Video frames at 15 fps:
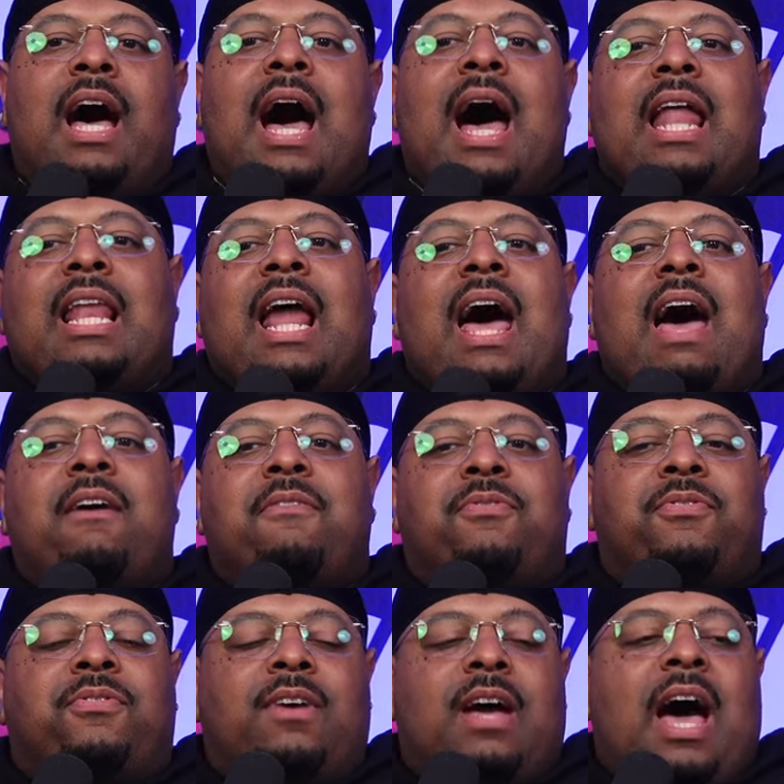I
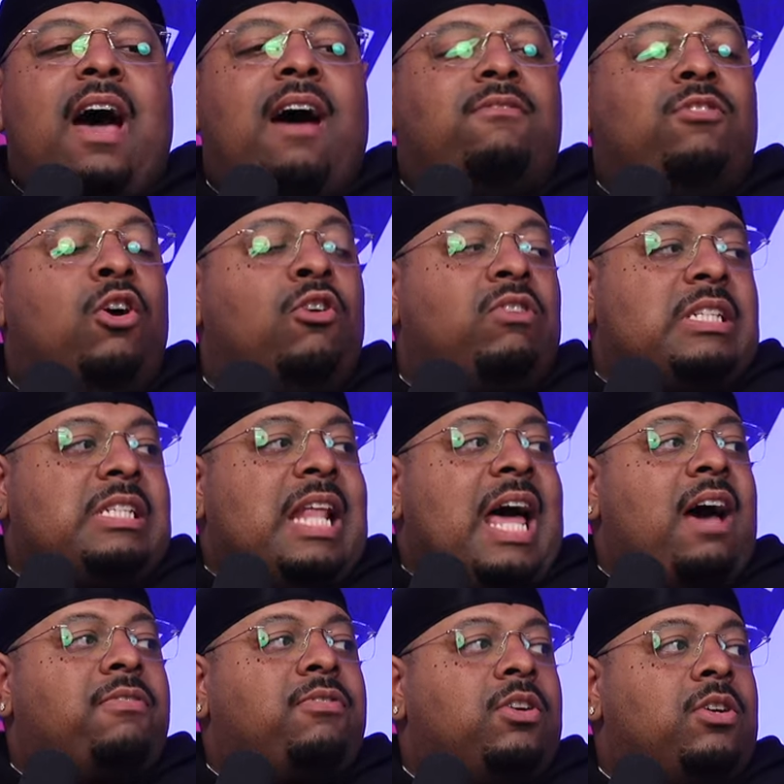laugh. I have nervous
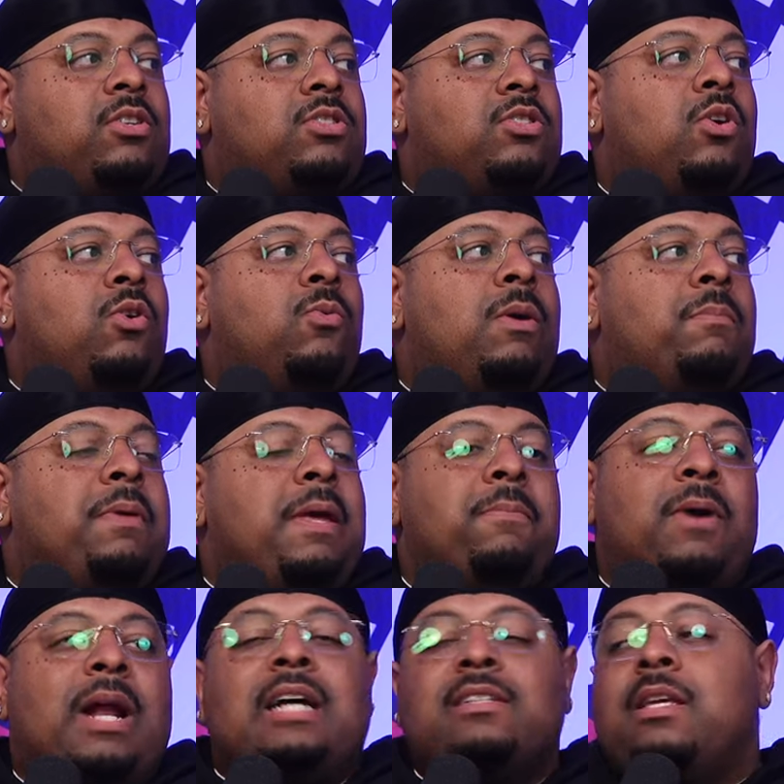laughter. So when people,
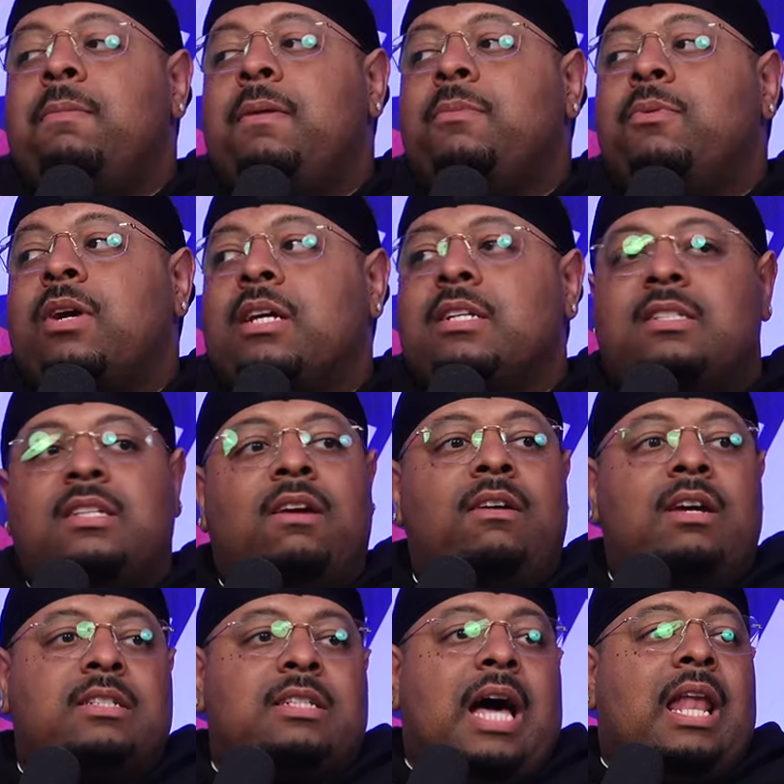when I see people getting
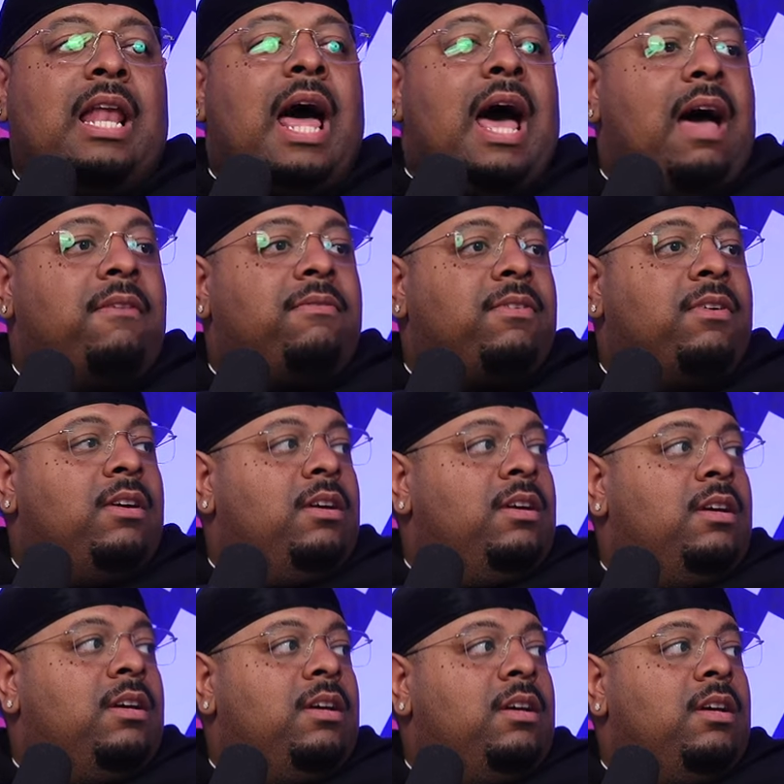serious, I laugh.
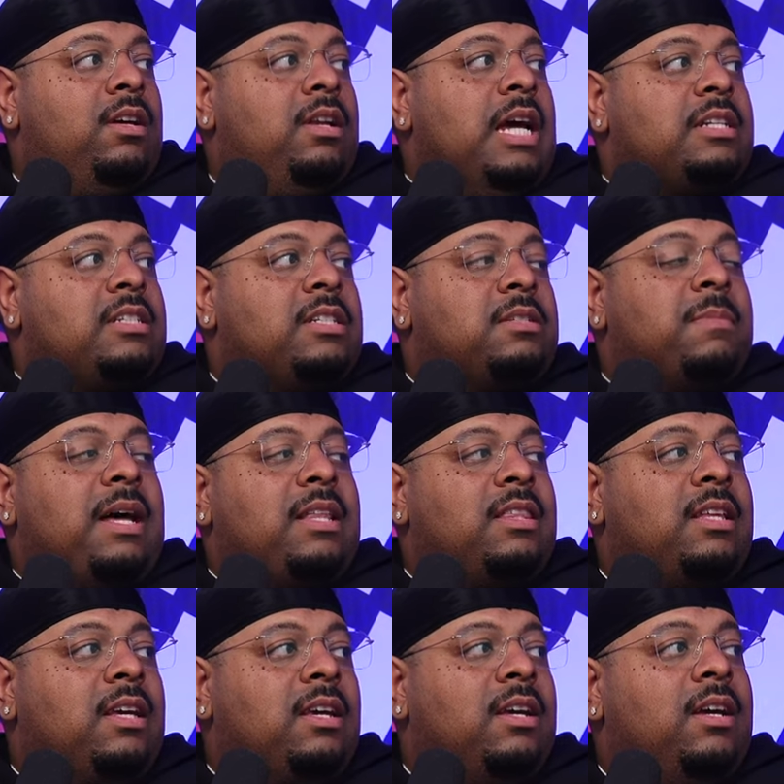That's just my
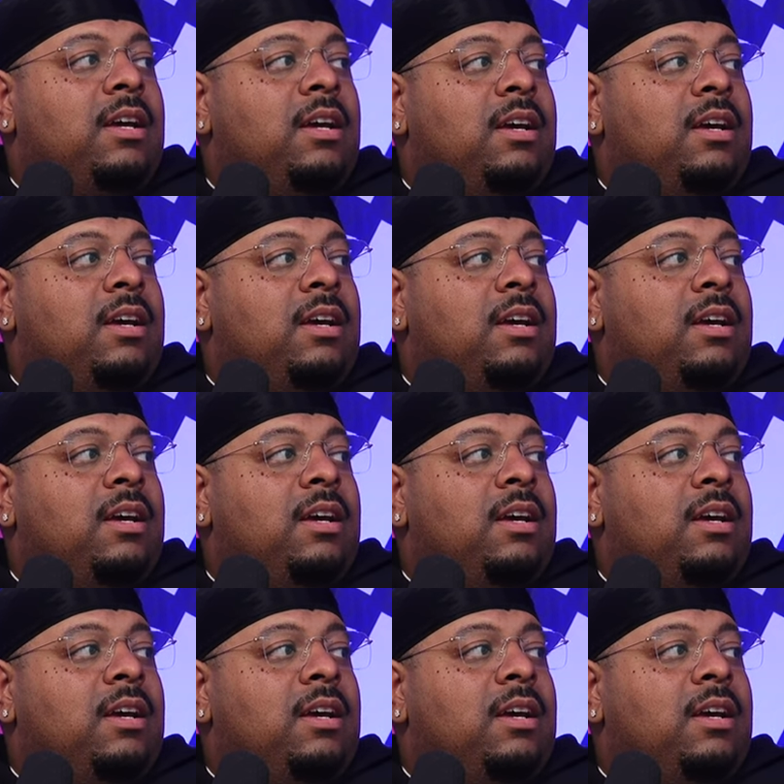thing.